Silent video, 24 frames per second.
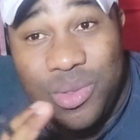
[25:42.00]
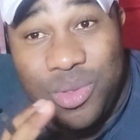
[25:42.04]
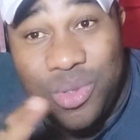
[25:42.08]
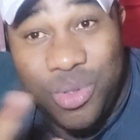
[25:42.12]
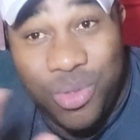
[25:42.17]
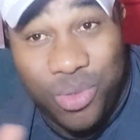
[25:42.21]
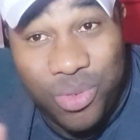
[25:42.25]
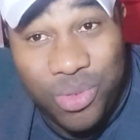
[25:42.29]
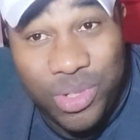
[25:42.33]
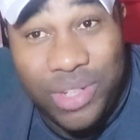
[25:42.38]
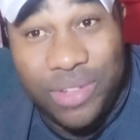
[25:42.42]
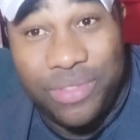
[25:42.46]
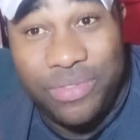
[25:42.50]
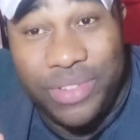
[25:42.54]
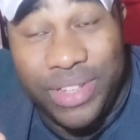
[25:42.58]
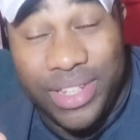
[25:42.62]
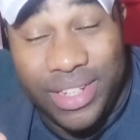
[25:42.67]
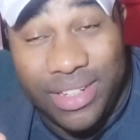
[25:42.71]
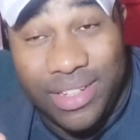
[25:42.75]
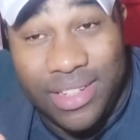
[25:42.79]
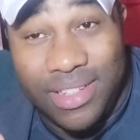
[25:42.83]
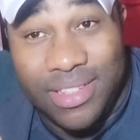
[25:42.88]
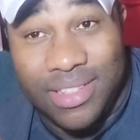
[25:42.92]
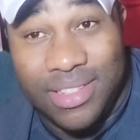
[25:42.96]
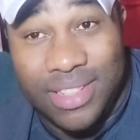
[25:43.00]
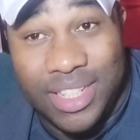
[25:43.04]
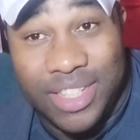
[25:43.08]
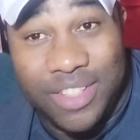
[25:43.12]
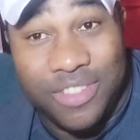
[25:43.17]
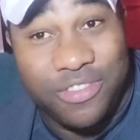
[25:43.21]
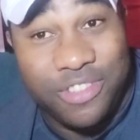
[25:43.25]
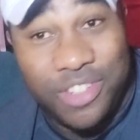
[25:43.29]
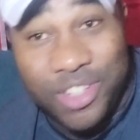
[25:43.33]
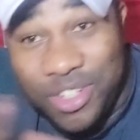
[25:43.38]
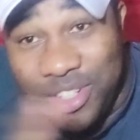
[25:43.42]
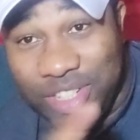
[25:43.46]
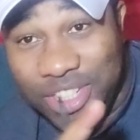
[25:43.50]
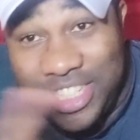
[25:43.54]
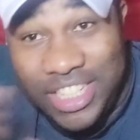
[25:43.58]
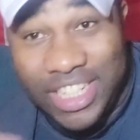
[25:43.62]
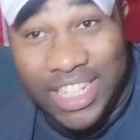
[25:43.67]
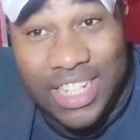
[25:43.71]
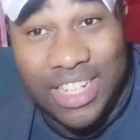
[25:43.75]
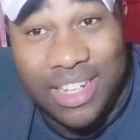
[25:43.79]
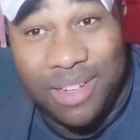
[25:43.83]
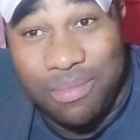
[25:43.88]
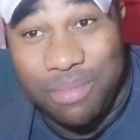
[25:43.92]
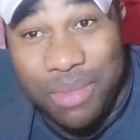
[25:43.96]
two defenders. It
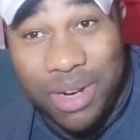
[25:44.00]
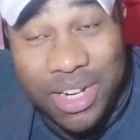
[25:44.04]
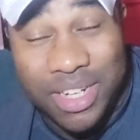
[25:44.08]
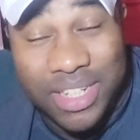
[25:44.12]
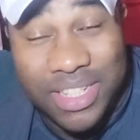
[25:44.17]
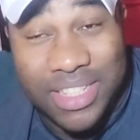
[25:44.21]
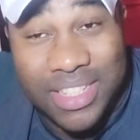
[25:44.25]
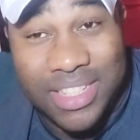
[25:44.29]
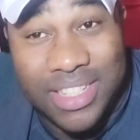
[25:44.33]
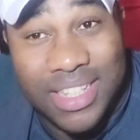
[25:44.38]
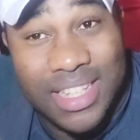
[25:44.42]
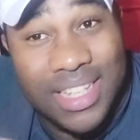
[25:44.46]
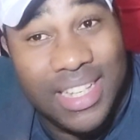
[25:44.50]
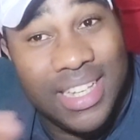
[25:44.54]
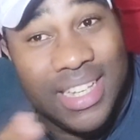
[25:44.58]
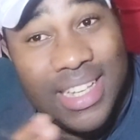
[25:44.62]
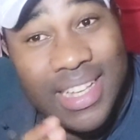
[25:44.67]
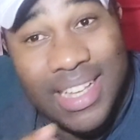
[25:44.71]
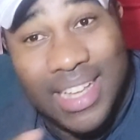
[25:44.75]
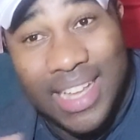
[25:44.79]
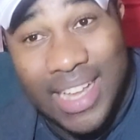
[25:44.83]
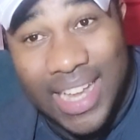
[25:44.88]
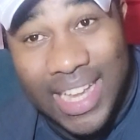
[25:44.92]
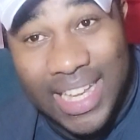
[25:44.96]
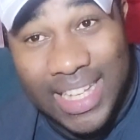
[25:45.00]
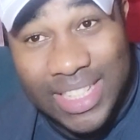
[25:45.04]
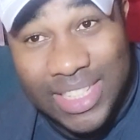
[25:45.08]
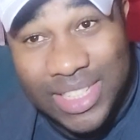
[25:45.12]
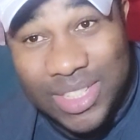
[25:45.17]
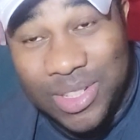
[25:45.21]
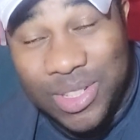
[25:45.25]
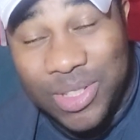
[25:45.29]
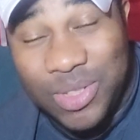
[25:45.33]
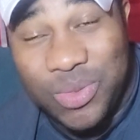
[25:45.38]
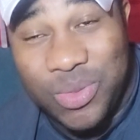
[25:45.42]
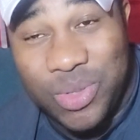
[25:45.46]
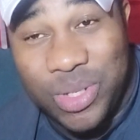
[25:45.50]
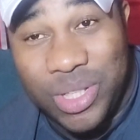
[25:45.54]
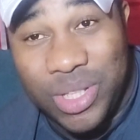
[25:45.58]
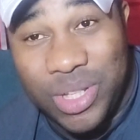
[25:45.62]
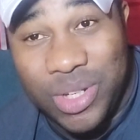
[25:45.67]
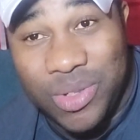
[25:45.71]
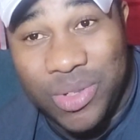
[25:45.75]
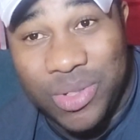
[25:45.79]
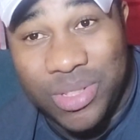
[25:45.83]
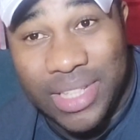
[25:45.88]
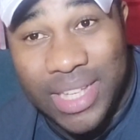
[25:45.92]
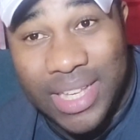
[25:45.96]
ricocheted in the box and just went
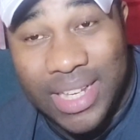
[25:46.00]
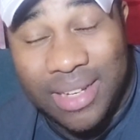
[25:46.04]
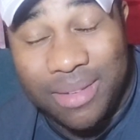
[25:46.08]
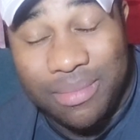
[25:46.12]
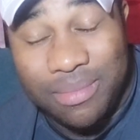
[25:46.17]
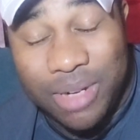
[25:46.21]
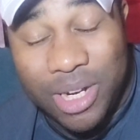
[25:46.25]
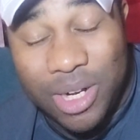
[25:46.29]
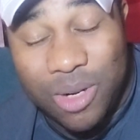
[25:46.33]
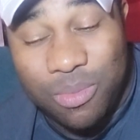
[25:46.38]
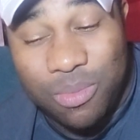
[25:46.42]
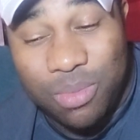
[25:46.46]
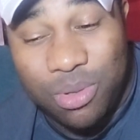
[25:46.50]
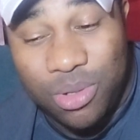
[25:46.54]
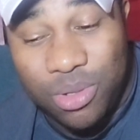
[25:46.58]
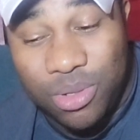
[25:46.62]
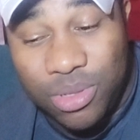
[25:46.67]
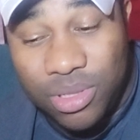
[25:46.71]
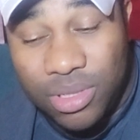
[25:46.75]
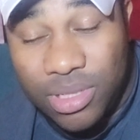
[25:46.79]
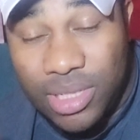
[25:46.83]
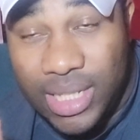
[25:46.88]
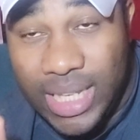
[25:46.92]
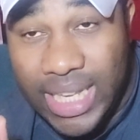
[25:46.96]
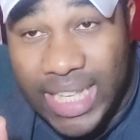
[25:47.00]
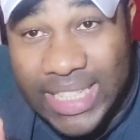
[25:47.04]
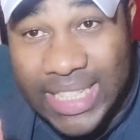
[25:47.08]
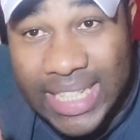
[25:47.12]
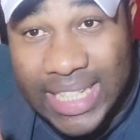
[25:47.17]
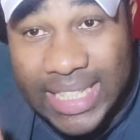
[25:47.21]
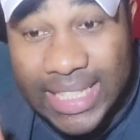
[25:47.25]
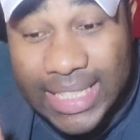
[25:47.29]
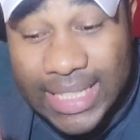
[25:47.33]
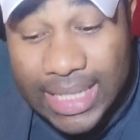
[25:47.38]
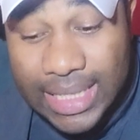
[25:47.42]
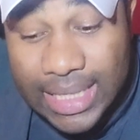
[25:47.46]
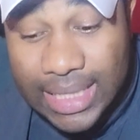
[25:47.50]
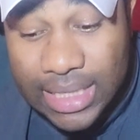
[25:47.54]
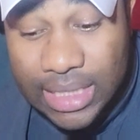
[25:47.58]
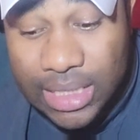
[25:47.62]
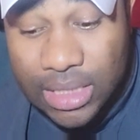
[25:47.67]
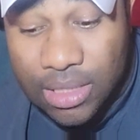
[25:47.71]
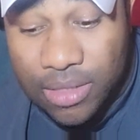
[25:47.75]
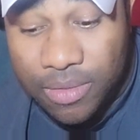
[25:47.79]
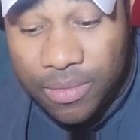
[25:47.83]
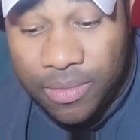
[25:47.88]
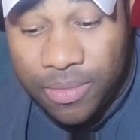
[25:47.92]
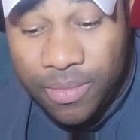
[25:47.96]
out at the back post. He gets a
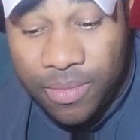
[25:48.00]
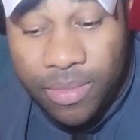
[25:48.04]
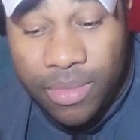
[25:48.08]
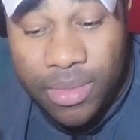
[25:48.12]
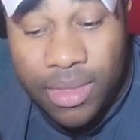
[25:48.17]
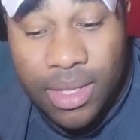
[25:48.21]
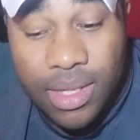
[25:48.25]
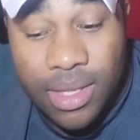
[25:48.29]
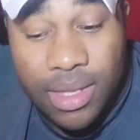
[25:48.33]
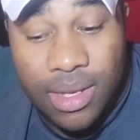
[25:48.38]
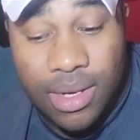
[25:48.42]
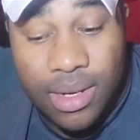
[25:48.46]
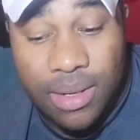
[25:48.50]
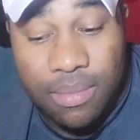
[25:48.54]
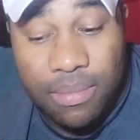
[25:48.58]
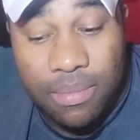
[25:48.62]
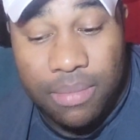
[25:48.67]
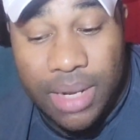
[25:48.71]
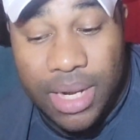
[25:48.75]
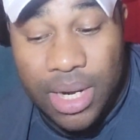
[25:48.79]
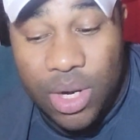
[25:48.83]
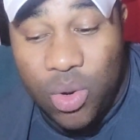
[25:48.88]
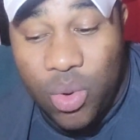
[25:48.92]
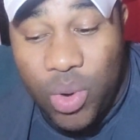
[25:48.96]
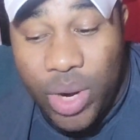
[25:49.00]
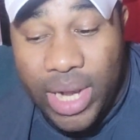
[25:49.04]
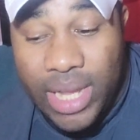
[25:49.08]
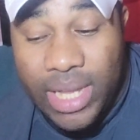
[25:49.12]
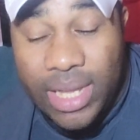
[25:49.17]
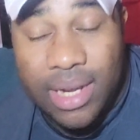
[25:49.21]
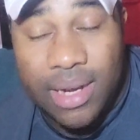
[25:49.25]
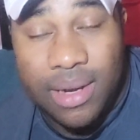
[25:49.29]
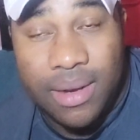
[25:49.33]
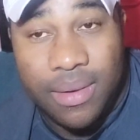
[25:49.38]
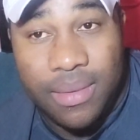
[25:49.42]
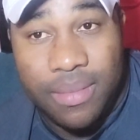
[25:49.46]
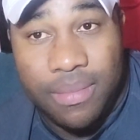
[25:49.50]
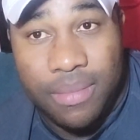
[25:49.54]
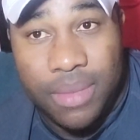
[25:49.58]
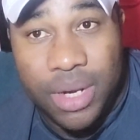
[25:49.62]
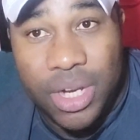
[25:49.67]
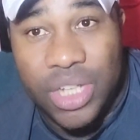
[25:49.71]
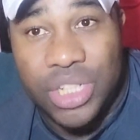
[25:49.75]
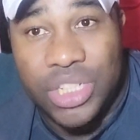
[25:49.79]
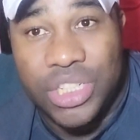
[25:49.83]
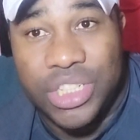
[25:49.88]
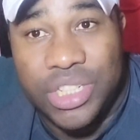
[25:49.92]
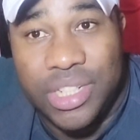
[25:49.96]
6. Maguire,
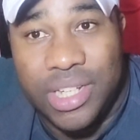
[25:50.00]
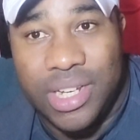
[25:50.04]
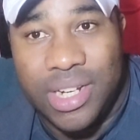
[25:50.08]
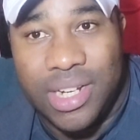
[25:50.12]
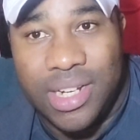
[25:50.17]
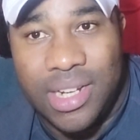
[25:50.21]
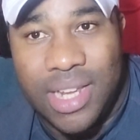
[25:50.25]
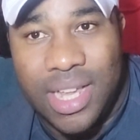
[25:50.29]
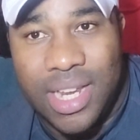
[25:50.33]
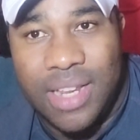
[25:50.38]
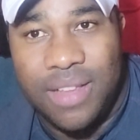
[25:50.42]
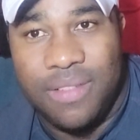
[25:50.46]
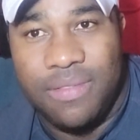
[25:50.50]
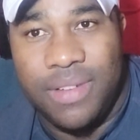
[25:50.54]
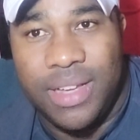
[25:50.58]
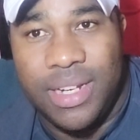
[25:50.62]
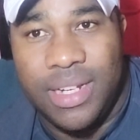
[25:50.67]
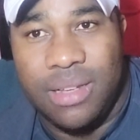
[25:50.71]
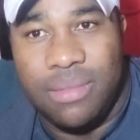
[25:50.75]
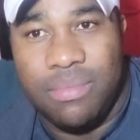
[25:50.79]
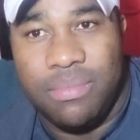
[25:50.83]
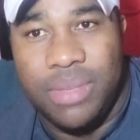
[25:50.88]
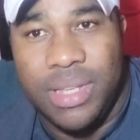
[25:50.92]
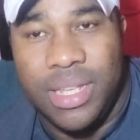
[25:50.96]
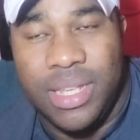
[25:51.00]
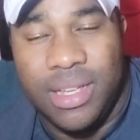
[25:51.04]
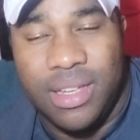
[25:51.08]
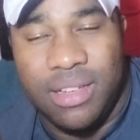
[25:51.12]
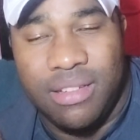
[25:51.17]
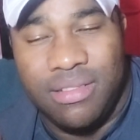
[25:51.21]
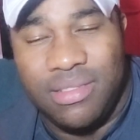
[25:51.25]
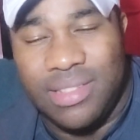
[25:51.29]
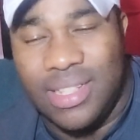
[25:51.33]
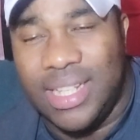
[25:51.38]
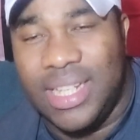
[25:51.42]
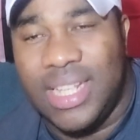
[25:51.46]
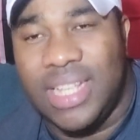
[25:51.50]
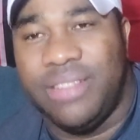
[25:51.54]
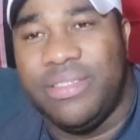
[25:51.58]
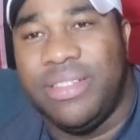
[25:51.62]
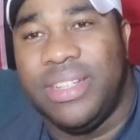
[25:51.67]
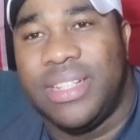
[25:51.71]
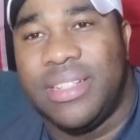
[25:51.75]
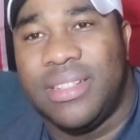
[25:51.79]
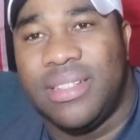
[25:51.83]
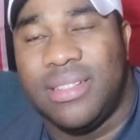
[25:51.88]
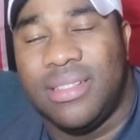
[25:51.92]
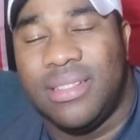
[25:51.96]
Martial, Daniel Van der Beek, Christian
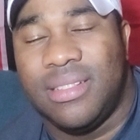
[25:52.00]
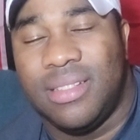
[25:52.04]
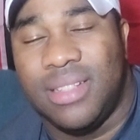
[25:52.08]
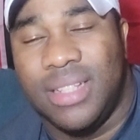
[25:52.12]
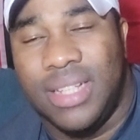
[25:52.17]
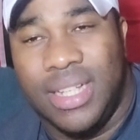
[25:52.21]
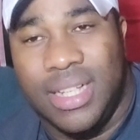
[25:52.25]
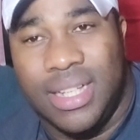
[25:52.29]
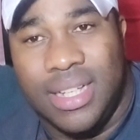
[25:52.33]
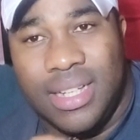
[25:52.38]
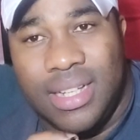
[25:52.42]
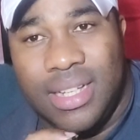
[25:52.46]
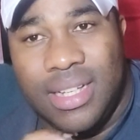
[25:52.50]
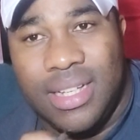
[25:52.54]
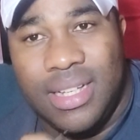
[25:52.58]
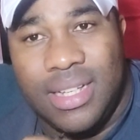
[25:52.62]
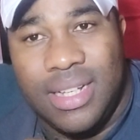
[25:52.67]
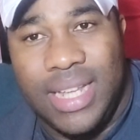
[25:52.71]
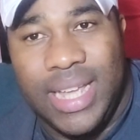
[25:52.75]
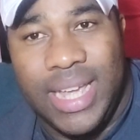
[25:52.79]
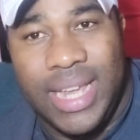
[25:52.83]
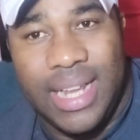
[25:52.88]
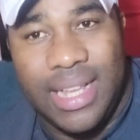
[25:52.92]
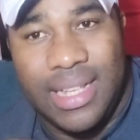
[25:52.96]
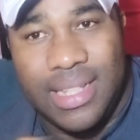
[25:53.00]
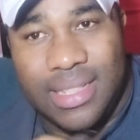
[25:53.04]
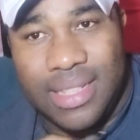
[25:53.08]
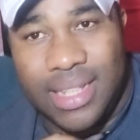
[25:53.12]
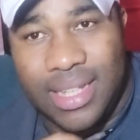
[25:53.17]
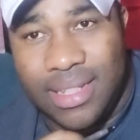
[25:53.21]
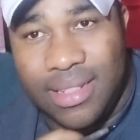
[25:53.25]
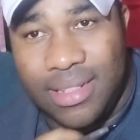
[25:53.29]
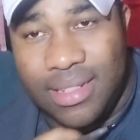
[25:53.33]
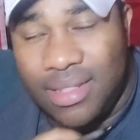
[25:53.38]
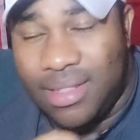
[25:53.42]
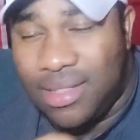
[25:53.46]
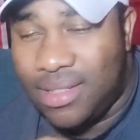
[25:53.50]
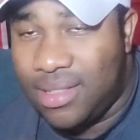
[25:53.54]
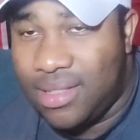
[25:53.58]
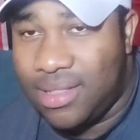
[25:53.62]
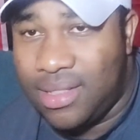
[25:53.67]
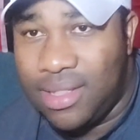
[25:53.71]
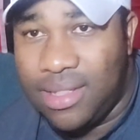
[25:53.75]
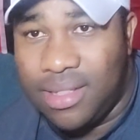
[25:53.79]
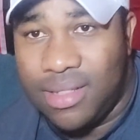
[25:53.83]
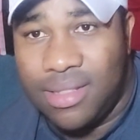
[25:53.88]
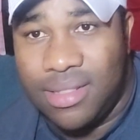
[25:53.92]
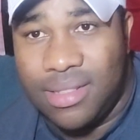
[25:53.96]
Eriksen, they get a standard
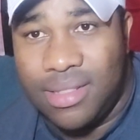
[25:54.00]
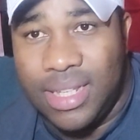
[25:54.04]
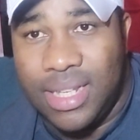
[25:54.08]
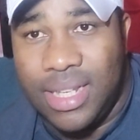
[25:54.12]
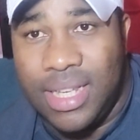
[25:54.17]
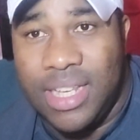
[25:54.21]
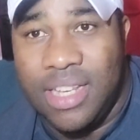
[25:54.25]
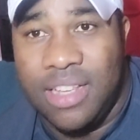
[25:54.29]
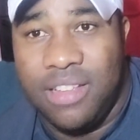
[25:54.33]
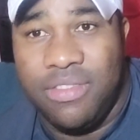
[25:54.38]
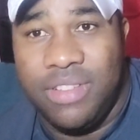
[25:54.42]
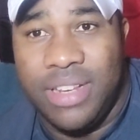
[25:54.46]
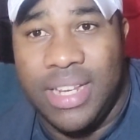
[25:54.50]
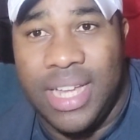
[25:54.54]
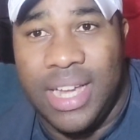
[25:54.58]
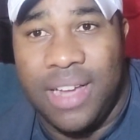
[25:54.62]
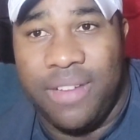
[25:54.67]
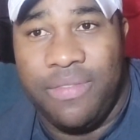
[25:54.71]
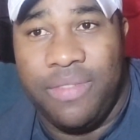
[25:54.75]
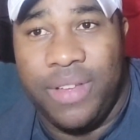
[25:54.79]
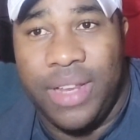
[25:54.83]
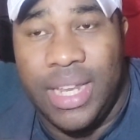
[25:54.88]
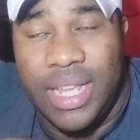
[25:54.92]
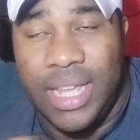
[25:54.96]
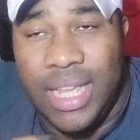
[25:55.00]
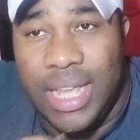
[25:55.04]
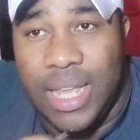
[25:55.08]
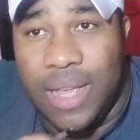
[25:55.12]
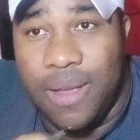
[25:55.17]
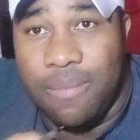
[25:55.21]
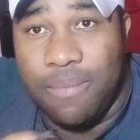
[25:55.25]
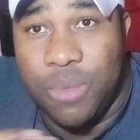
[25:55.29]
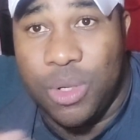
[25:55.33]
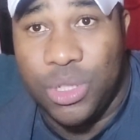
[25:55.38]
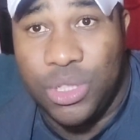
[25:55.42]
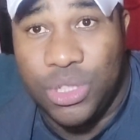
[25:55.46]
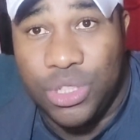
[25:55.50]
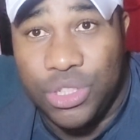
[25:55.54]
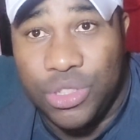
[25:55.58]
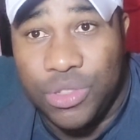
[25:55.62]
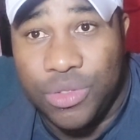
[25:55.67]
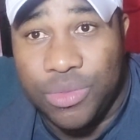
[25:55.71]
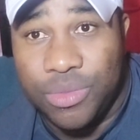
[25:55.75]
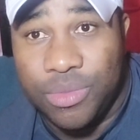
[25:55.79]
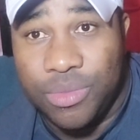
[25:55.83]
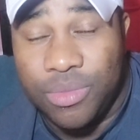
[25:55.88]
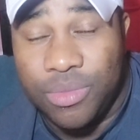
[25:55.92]
6. They didn't really affect the game much.